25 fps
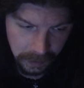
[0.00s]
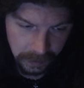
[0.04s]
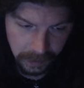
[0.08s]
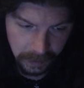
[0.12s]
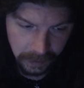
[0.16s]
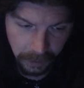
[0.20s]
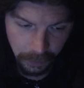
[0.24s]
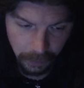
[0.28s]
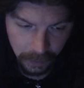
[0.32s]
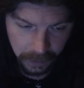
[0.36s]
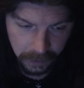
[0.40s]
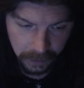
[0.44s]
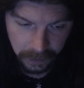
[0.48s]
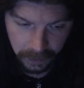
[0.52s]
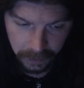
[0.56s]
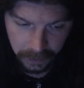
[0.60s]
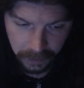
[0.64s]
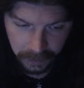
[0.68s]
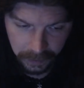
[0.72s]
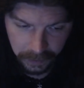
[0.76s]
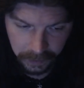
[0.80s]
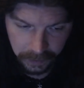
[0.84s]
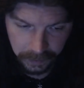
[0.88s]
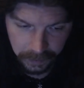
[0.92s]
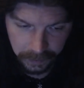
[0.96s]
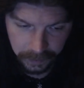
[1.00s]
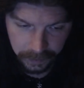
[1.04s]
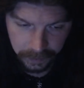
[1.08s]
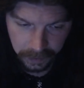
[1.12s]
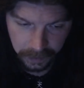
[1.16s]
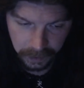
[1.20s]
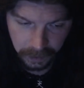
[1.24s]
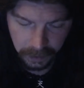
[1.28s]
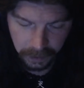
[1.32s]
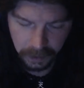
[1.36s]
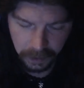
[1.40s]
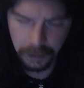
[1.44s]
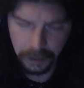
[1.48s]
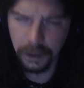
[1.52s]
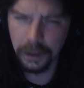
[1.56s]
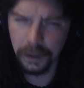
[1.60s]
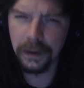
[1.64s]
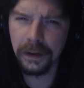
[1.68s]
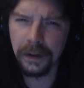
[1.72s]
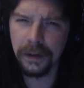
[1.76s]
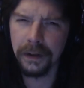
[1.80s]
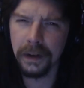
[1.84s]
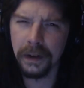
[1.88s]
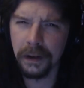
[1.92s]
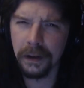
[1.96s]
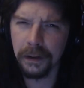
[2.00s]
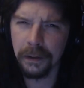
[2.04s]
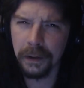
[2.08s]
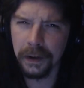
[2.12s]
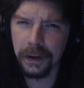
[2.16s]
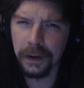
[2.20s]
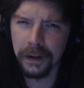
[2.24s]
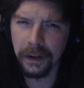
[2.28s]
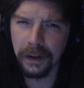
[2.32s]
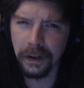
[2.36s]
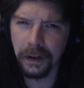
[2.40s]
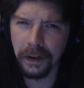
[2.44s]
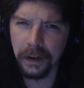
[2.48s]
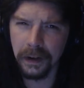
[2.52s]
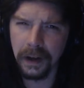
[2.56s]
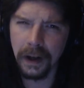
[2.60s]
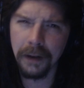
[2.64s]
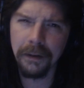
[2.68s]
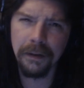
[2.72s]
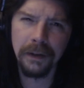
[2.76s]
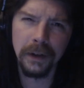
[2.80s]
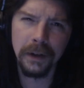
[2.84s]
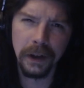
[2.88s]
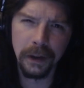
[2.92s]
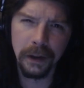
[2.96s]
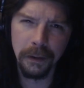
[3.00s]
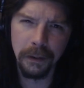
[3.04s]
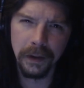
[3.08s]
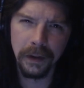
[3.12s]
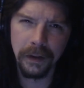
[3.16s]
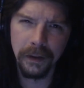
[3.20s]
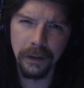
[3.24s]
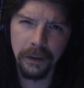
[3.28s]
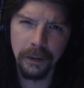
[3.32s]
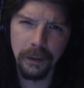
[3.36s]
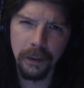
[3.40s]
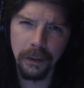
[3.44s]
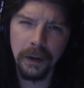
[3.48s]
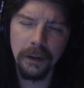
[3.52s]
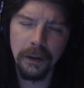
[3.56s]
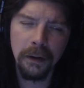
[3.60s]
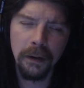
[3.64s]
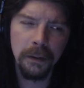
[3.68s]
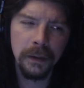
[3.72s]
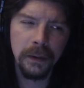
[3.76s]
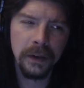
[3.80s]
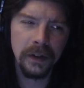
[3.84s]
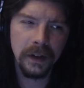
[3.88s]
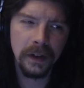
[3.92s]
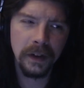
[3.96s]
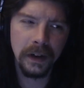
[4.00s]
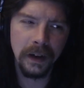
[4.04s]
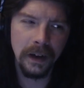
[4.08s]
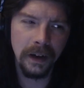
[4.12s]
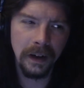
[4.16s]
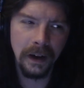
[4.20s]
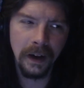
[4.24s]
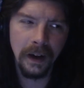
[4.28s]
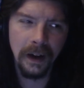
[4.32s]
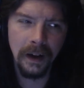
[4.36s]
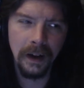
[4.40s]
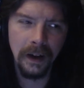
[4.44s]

that one girl, the girl I'm always flirting with, and not flirting with. We're always like